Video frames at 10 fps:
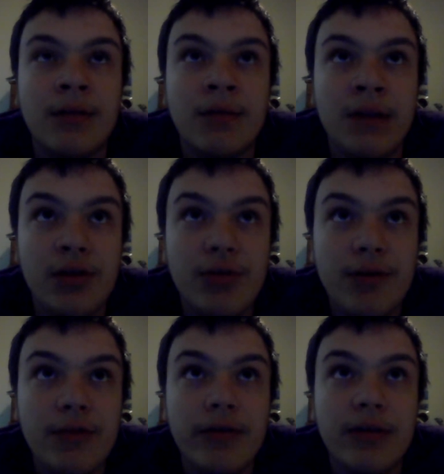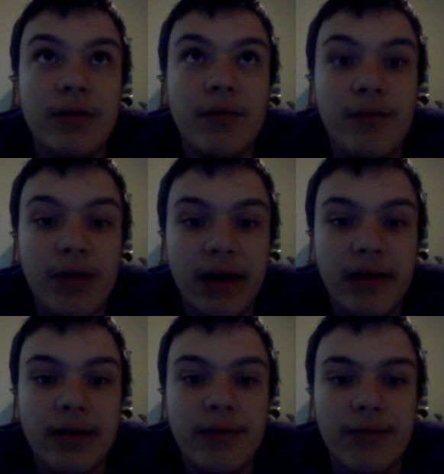The universe is
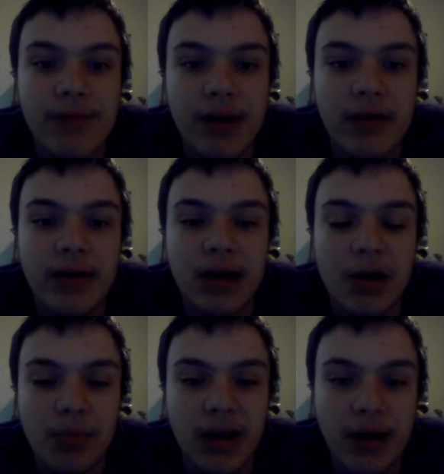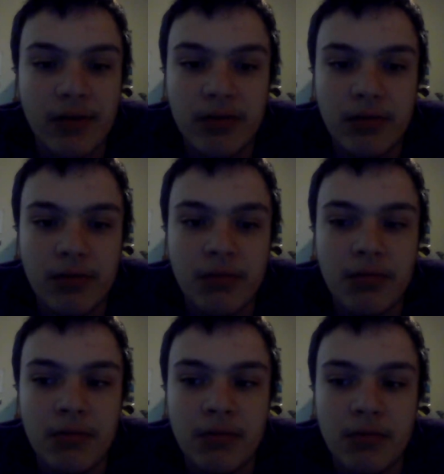very, very complex.
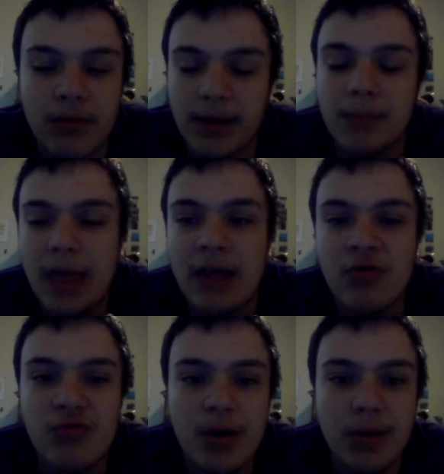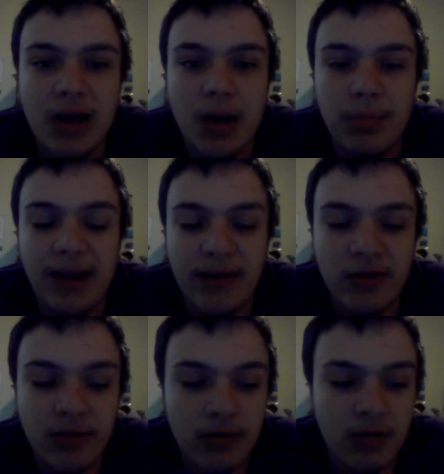Like, extremely
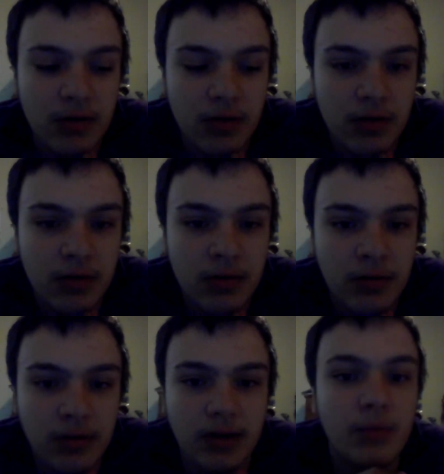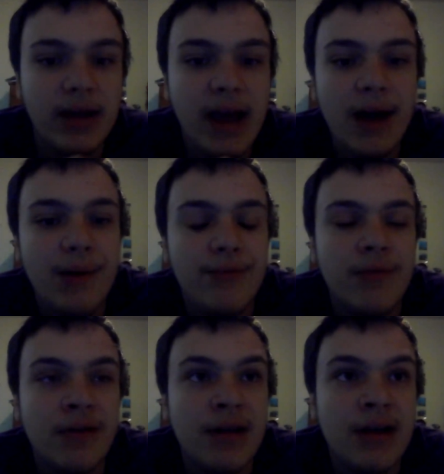complex. Like, we have
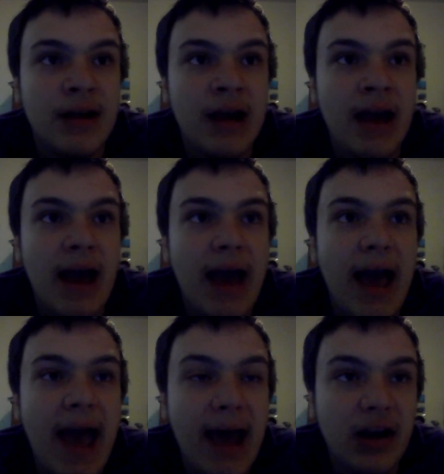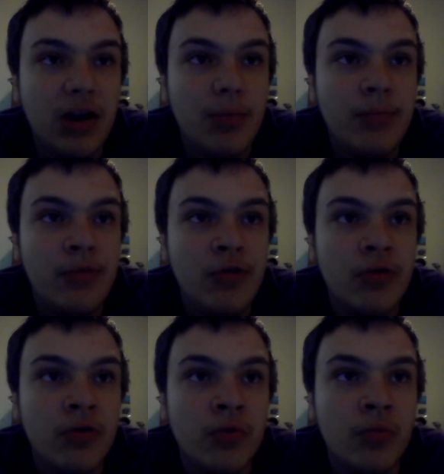atoms,
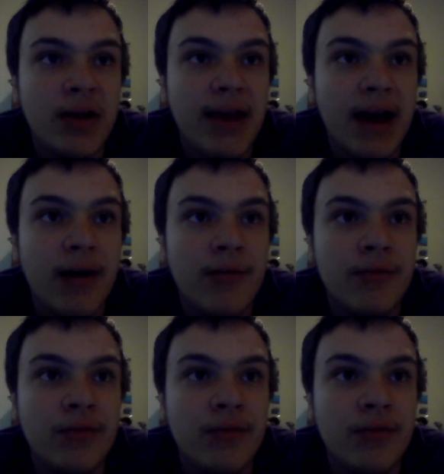we have